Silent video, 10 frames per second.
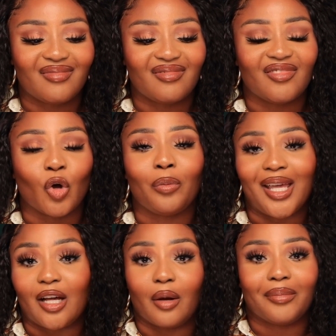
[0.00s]
no
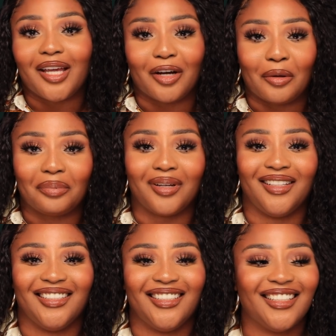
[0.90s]
makeup.
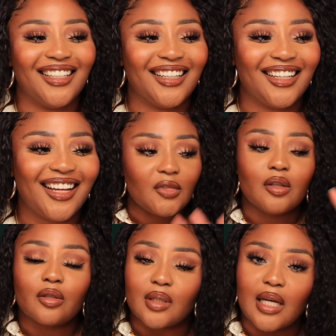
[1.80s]

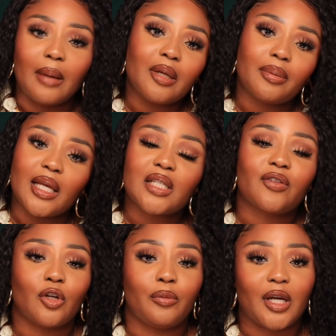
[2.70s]
There's a time and a place
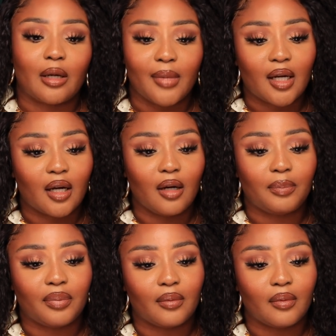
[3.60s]
for no
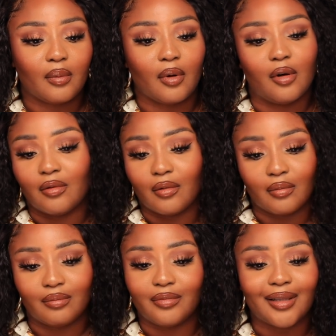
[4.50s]
makeup.
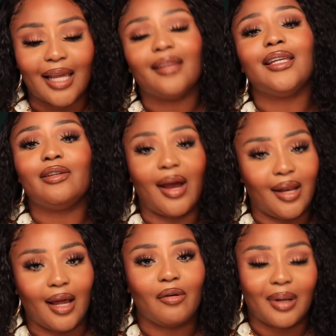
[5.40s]
lately, right
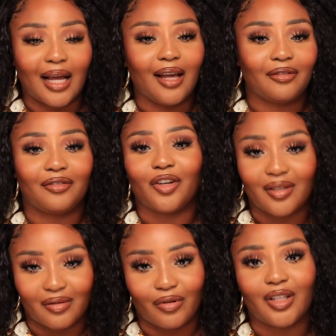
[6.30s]
now in my life,
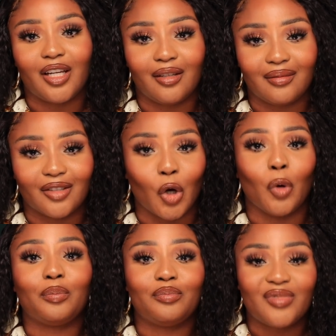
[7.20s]
there's really
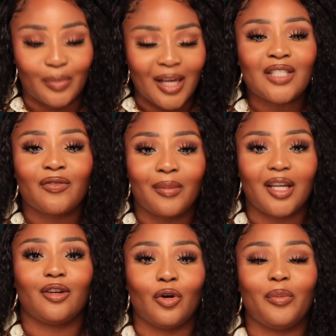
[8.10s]
no space for
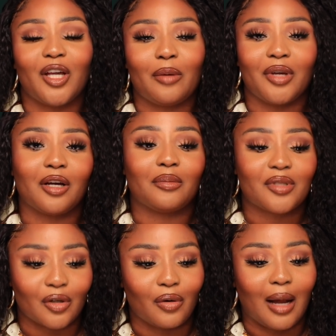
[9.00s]
makeup, no makeup.
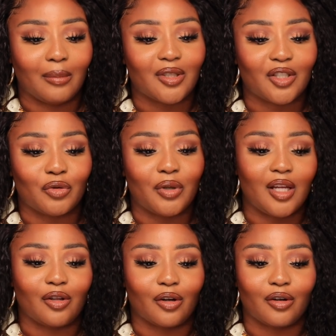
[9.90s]
So I'm just doing
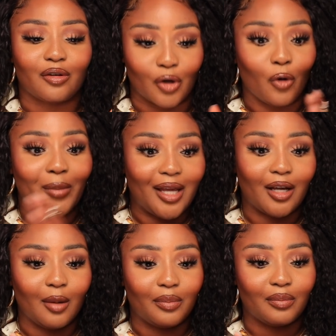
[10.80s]
either no
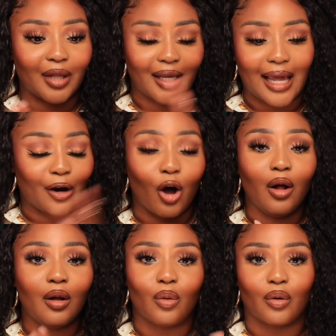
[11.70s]
makeup, like at
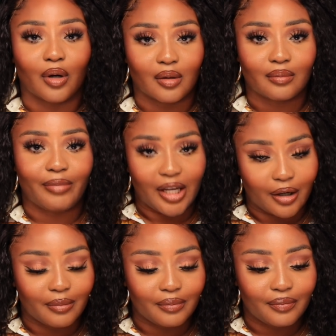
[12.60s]
all, or
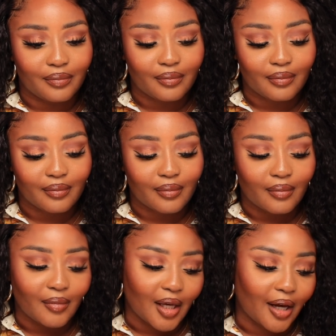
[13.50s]
makeup.
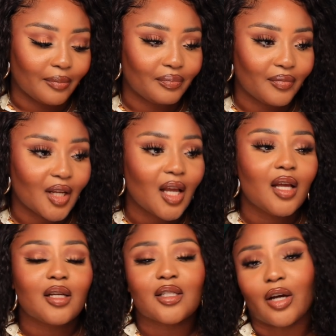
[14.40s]
Yeah.
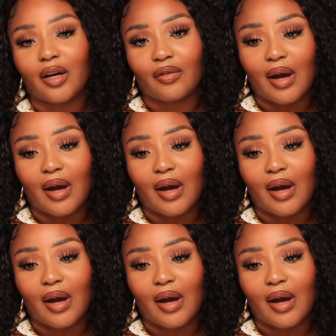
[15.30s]
Sorry for